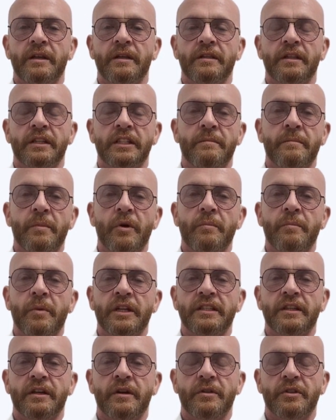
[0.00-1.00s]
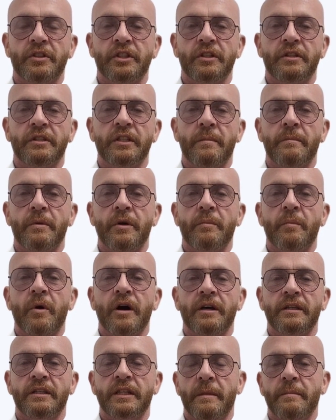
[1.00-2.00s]
Dispute resolution, W1
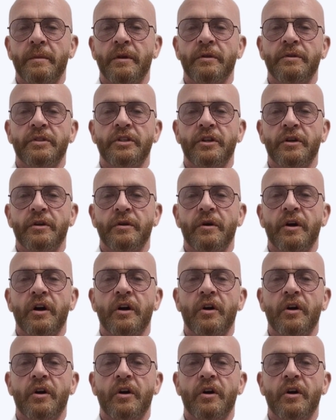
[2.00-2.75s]
and W2.